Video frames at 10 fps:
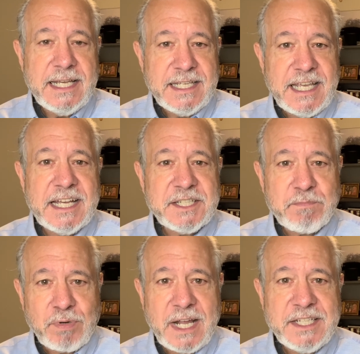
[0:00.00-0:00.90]
Yes,
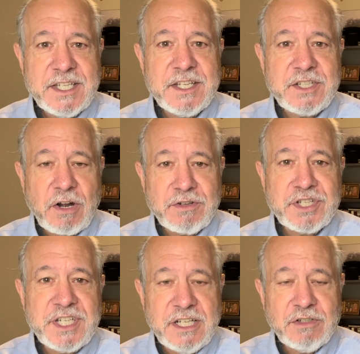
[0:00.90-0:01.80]
prices are
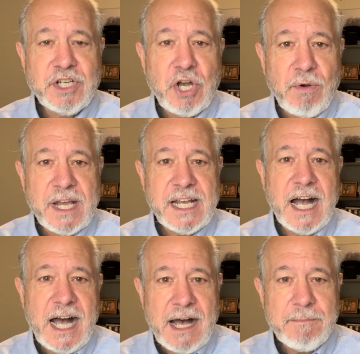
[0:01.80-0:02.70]
still going
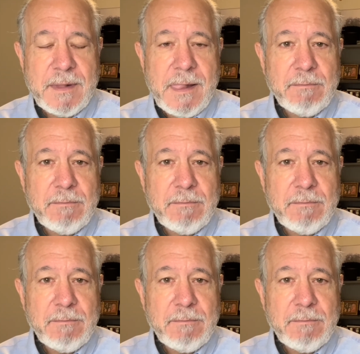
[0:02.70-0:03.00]
up,